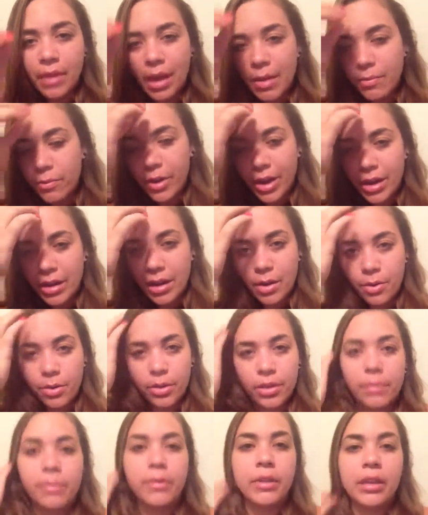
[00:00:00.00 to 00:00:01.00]
I'm fine now
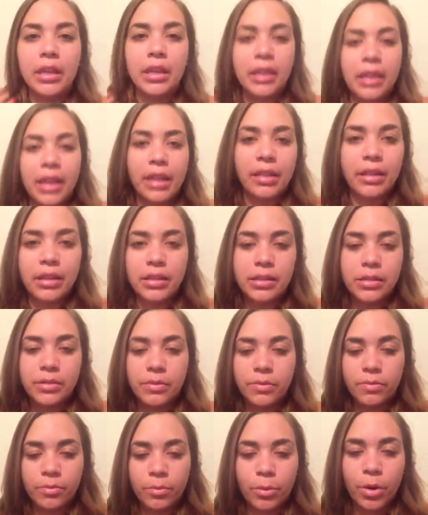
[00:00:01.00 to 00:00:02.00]
with them thinking that.
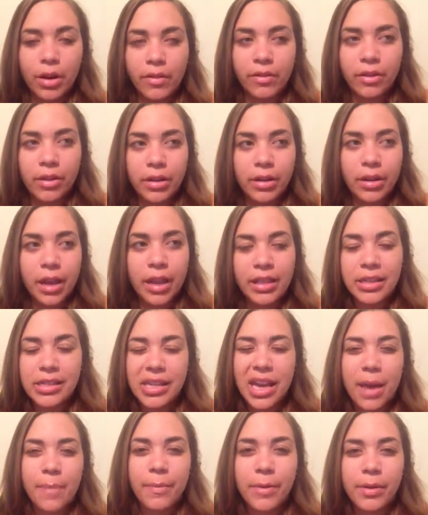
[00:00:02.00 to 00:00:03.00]
That's whatever. At the
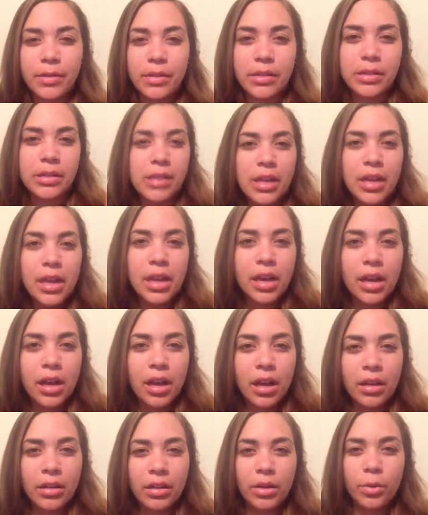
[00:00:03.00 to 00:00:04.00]
time, I was
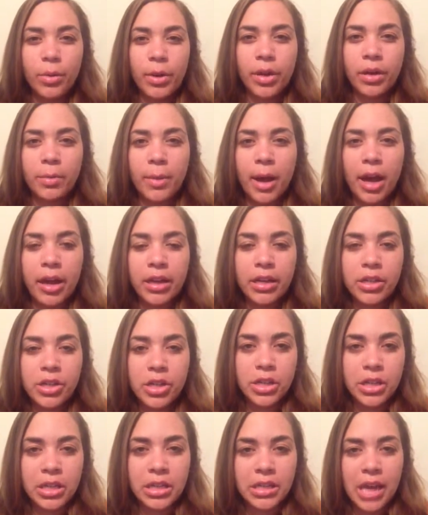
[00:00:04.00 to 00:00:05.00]
a little weird about it
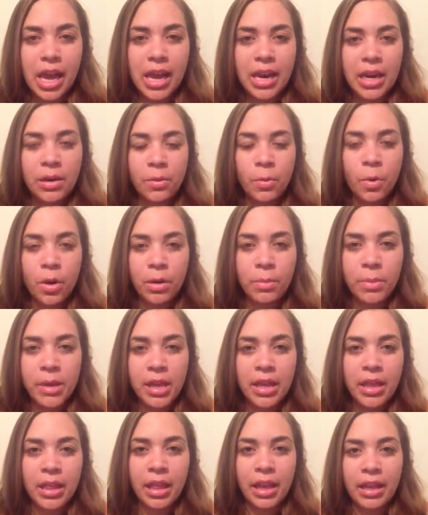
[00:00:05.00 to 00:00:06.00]
just because I didn't want to
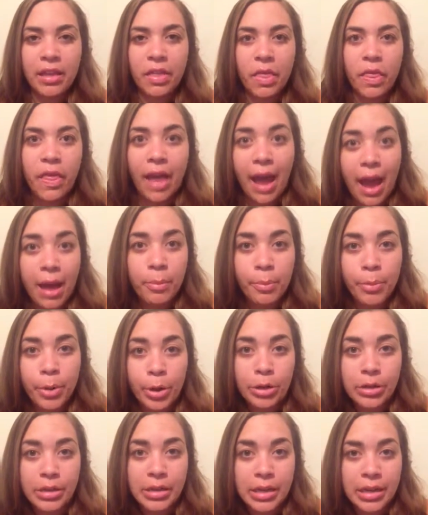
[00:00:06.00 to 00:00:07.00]
be like that
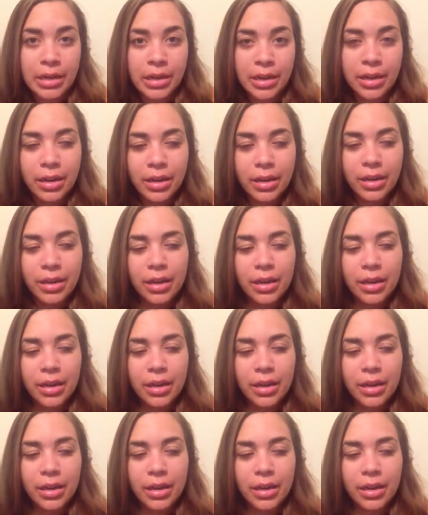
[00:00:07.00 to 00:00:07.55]
person.